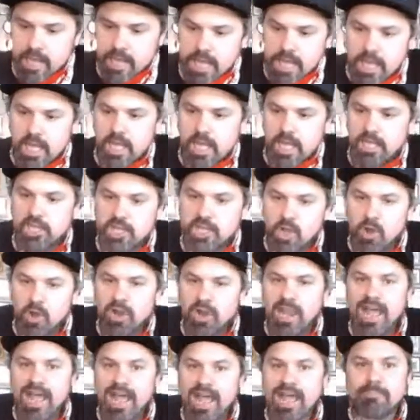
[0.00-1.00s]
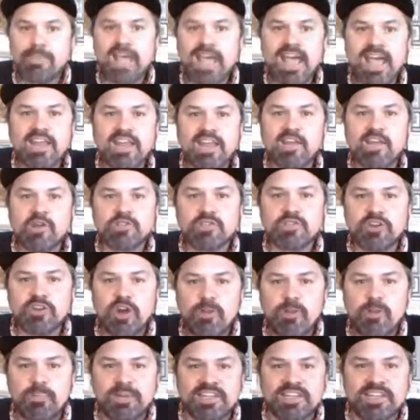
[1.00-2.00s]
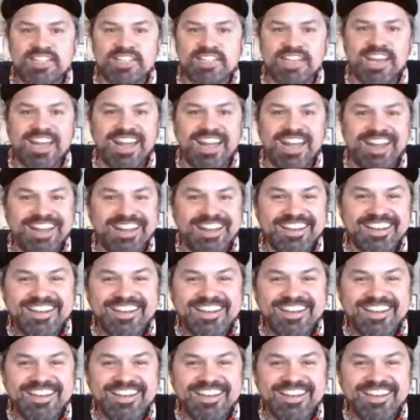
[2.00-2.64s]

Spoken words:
You know, a lot of patios are opening today.